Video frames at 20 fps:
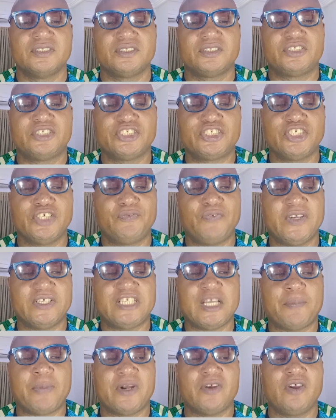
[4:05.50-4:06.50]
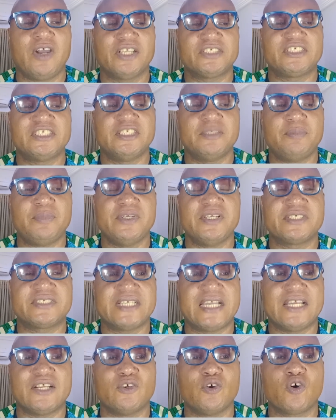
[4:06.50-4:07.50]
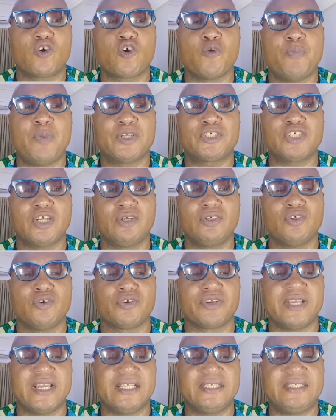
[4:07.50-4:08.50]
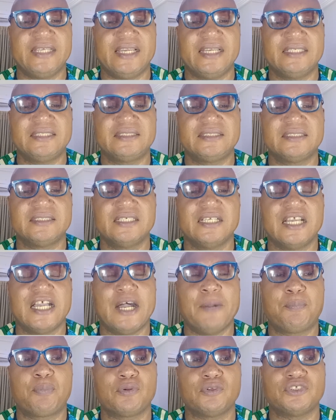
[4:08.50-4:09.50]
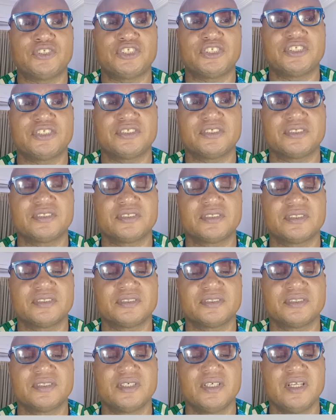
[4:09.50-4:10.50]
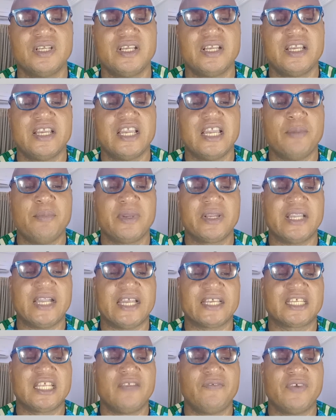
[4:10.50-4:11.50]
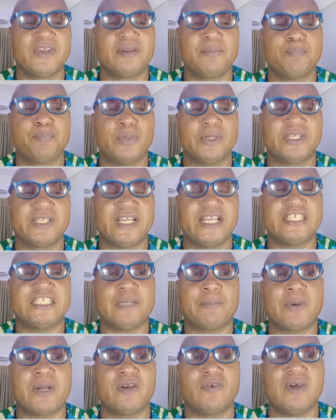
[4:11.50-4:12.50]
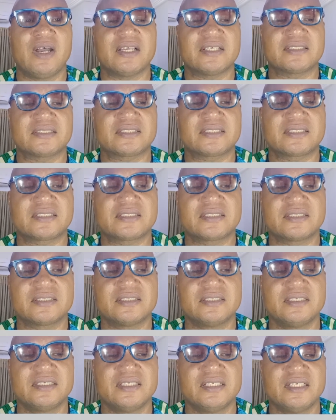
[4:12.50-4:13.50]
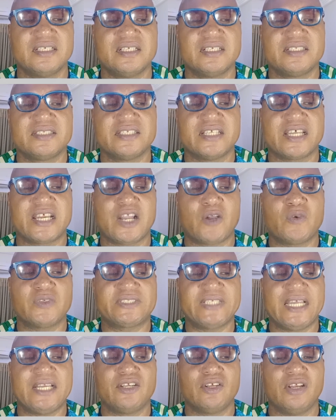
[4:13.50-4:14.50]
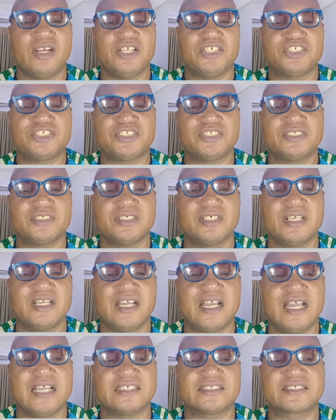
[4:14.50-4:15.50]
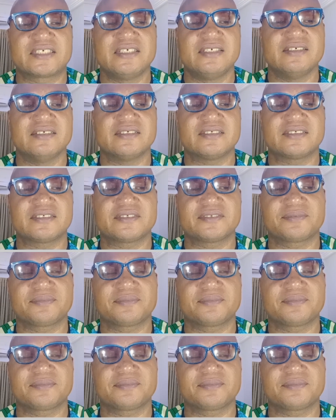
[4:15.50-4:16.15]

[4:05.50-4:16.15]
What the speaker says: Teaching for entrepreneurship is an occupation-oriented approach aiming at giving budding entrepreneurs the requisite knowledge and skills.